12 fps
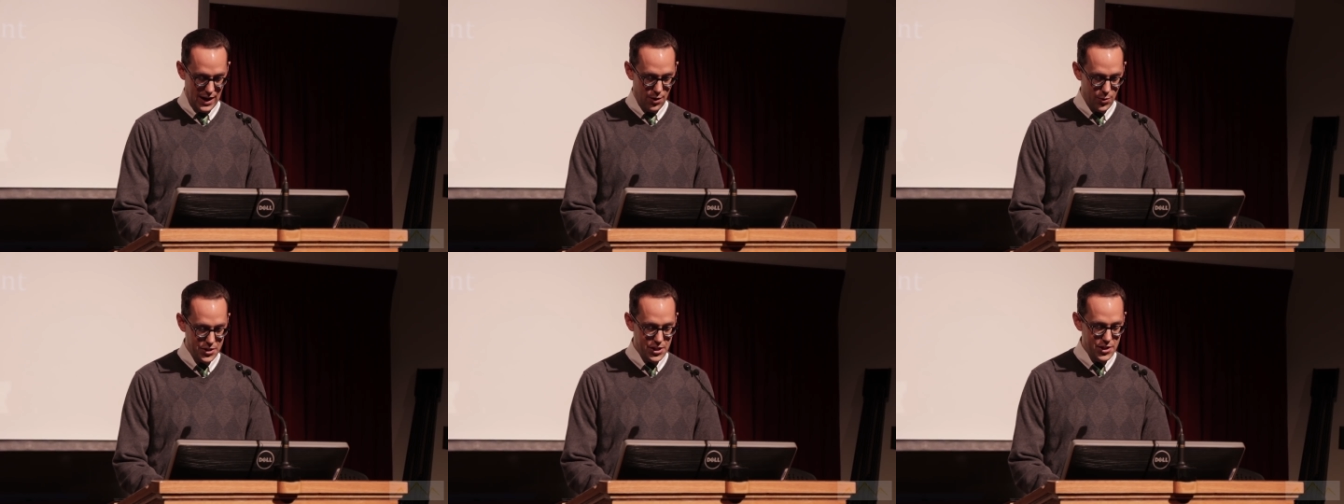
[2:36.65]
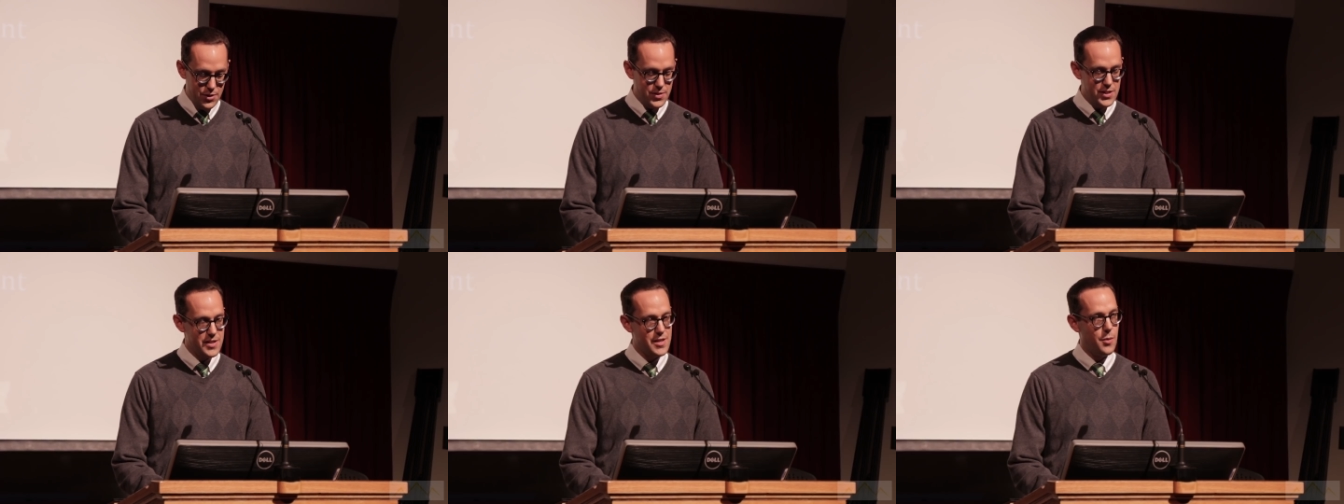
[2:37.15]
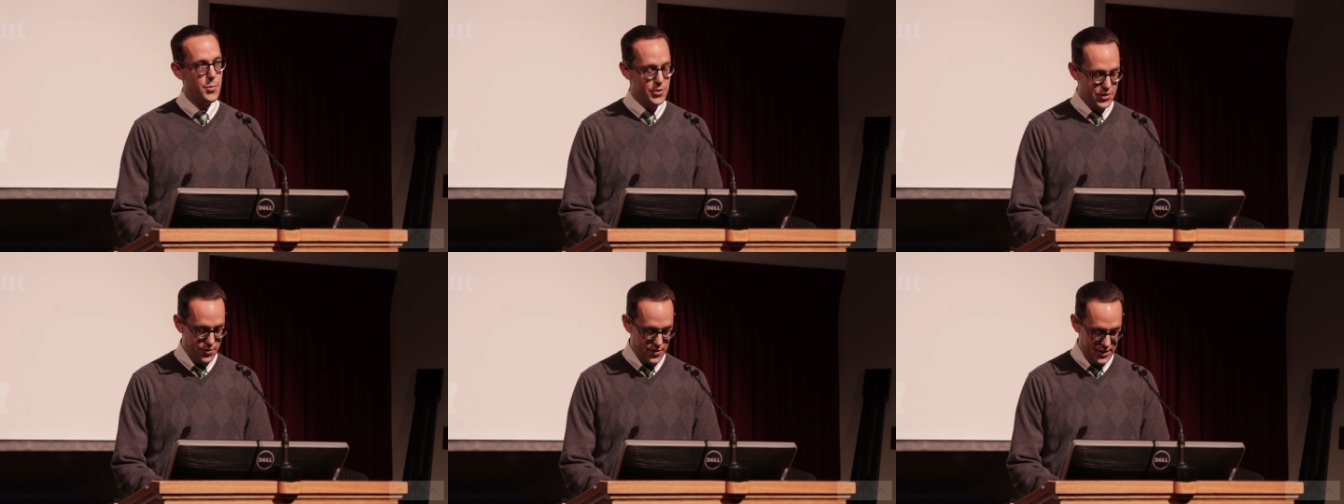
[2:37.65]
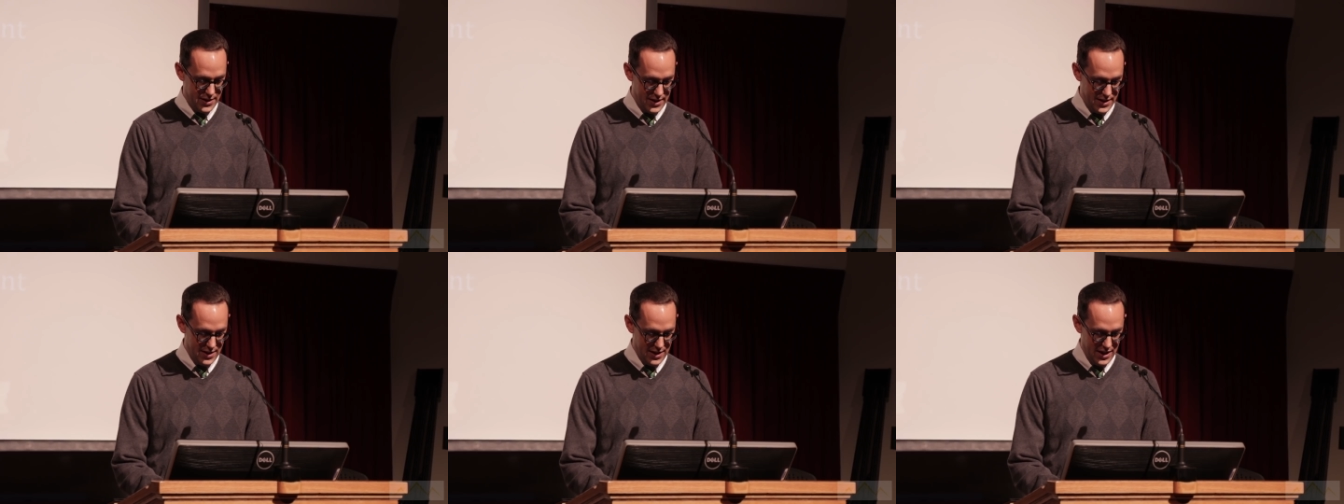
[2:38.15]
I want to use this
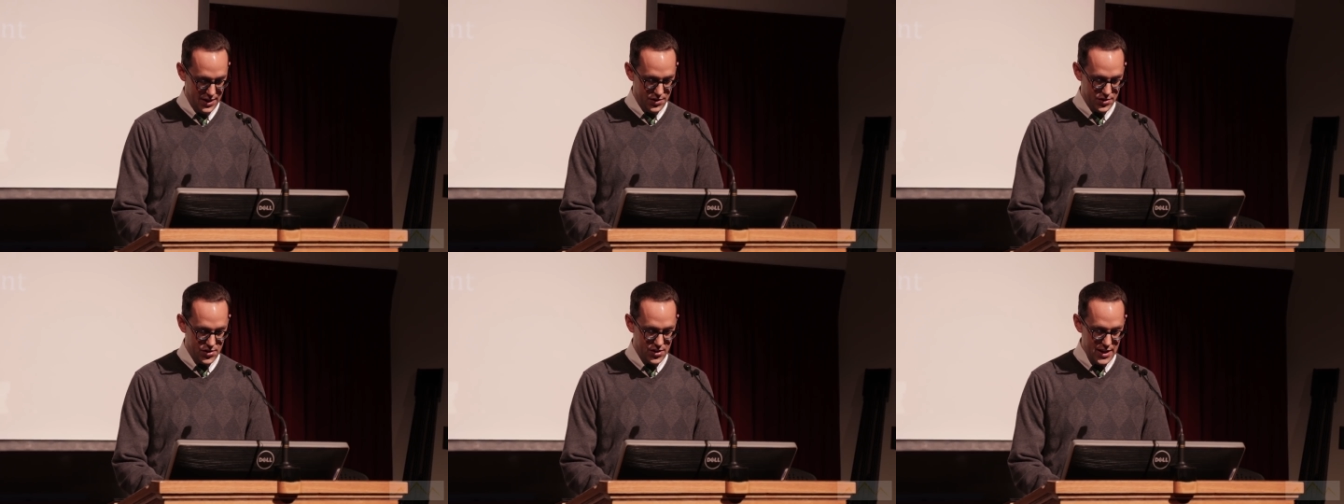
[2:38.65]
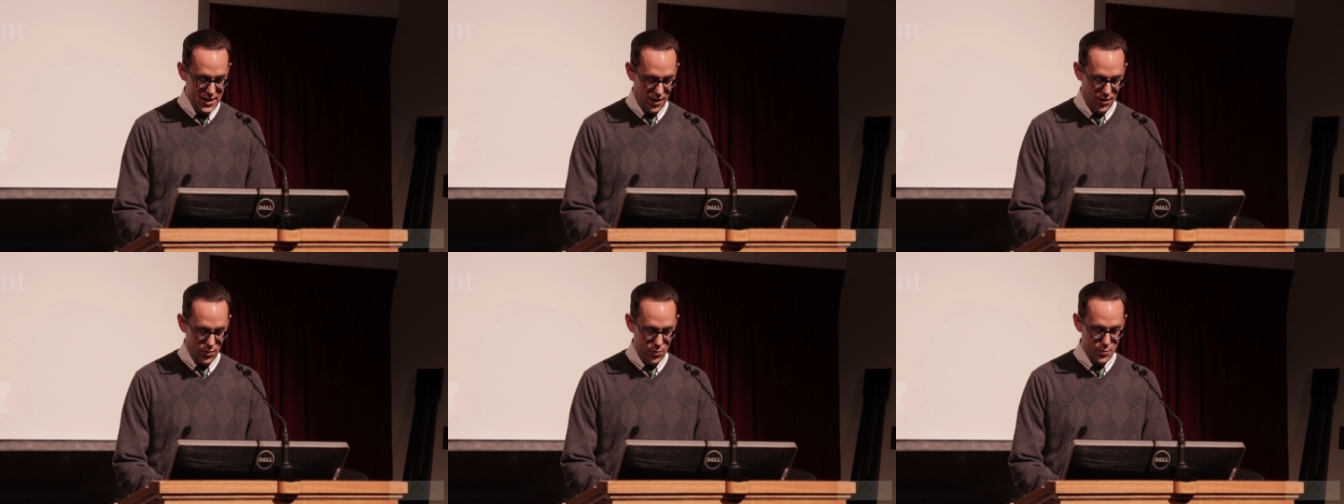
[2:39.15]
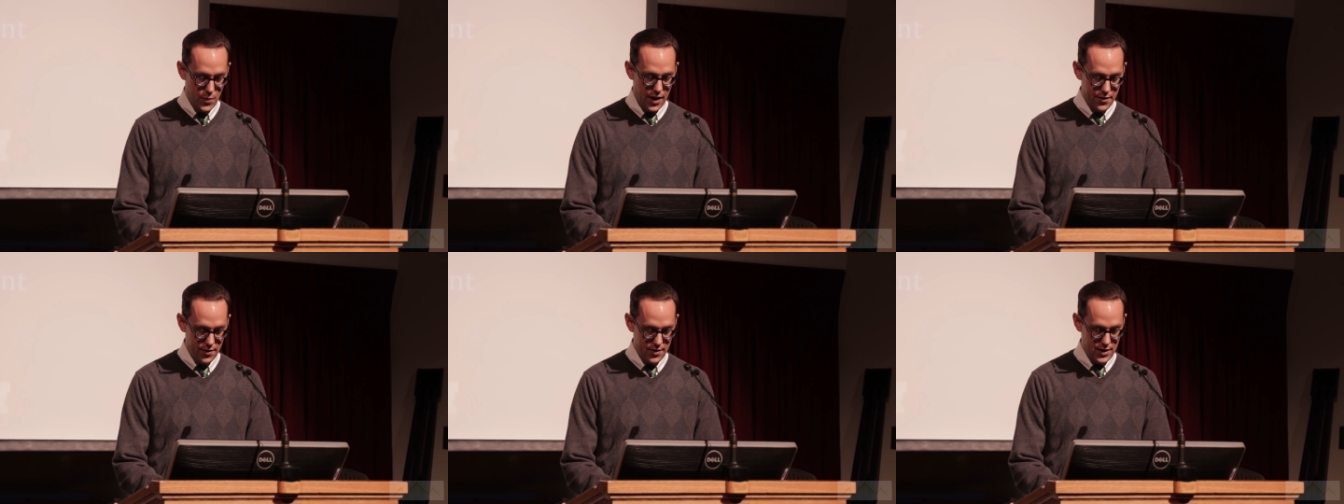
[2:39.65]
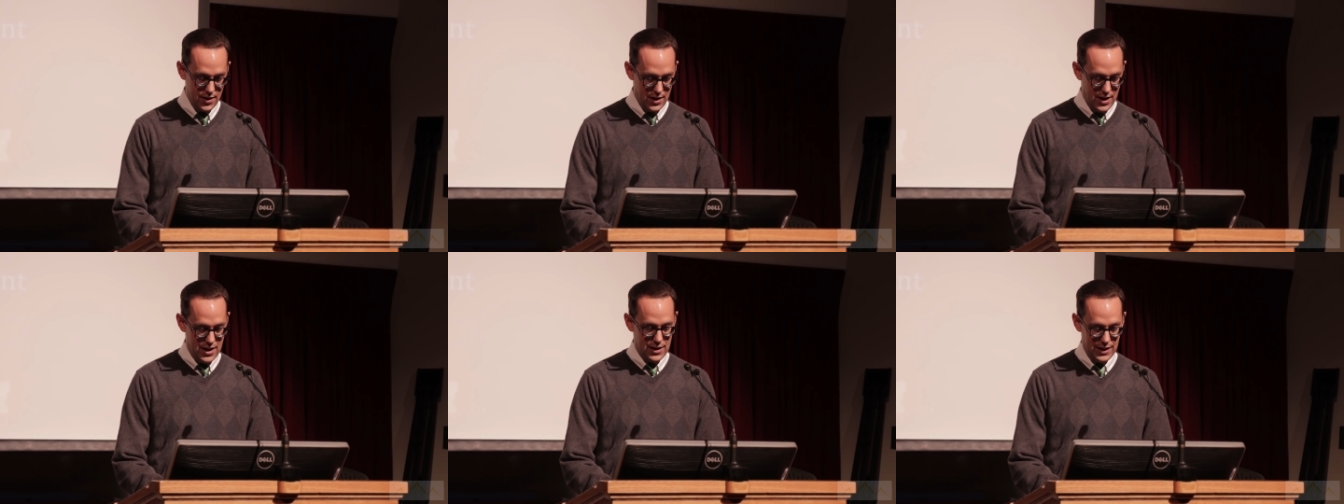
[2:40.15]
opportunity to see our own modern
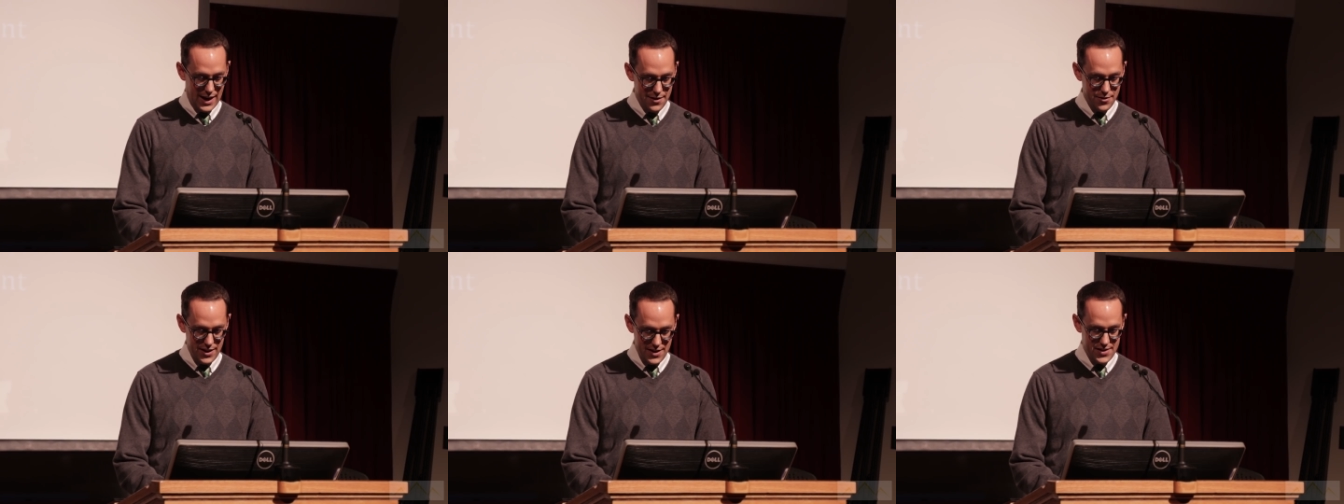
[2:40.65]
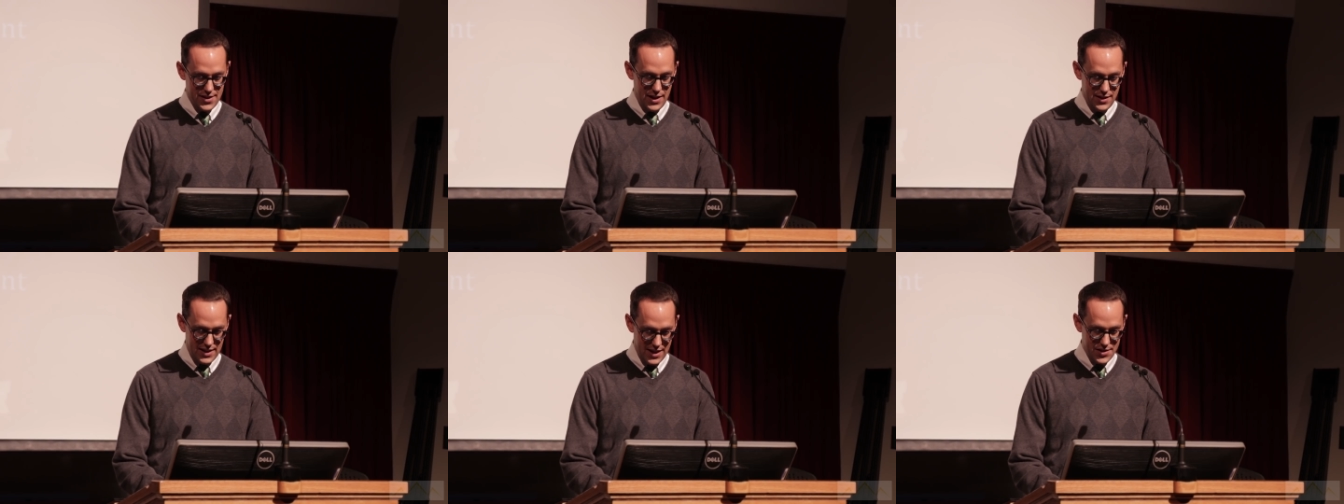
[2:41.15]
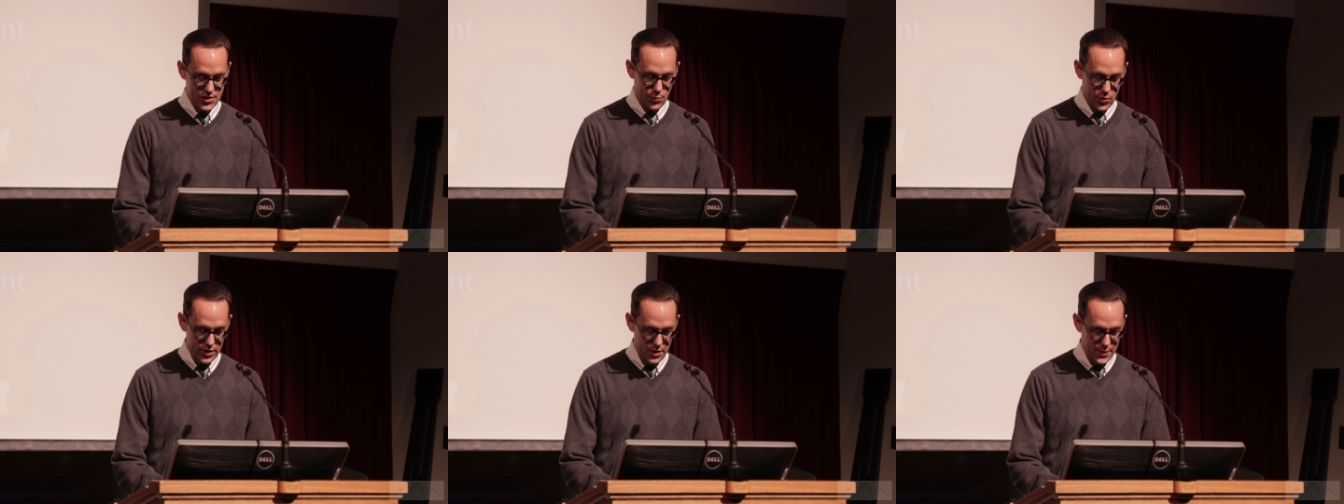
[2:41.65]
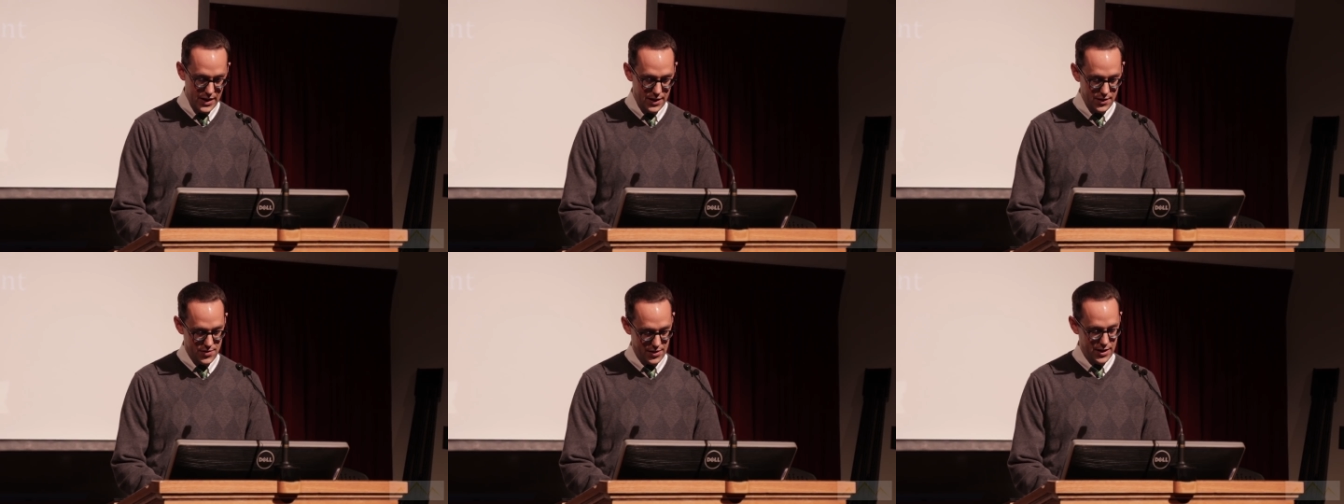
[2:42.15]
Latter-day Saint testimony
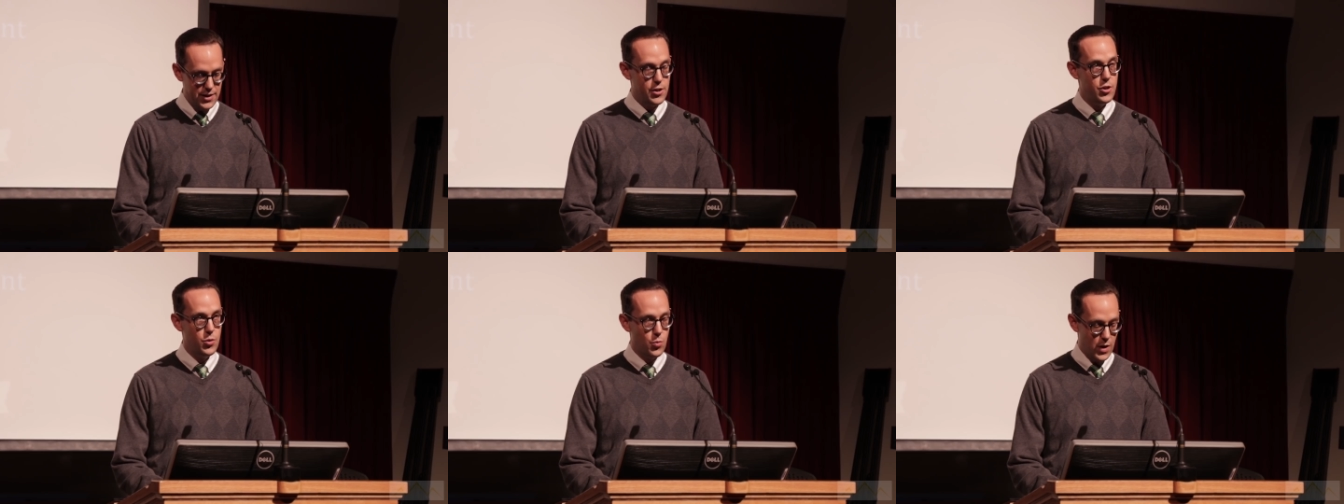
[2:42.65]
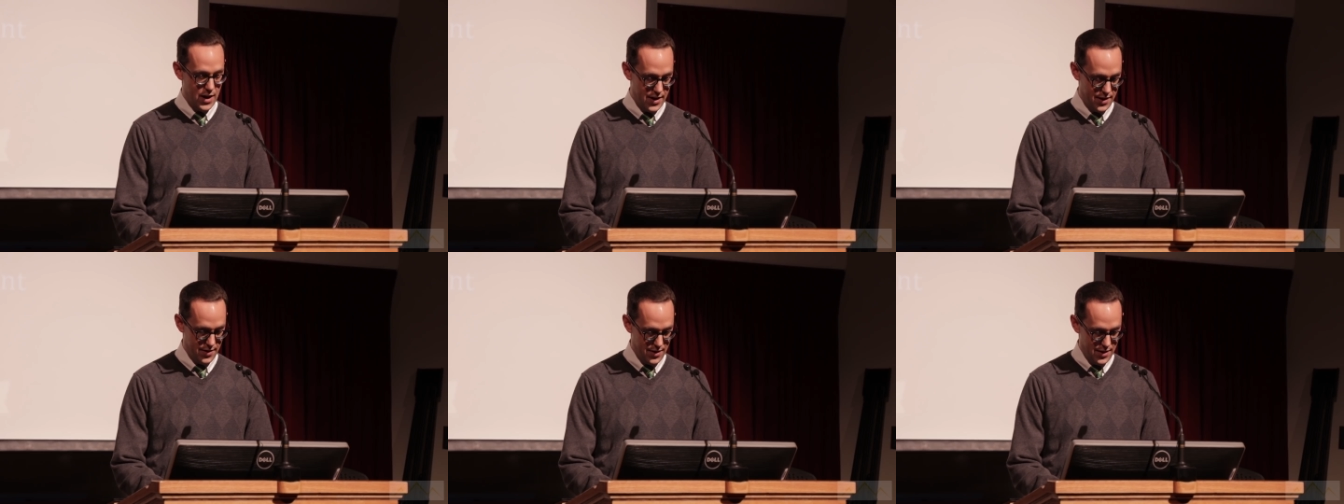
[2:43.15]
meetings in a new way.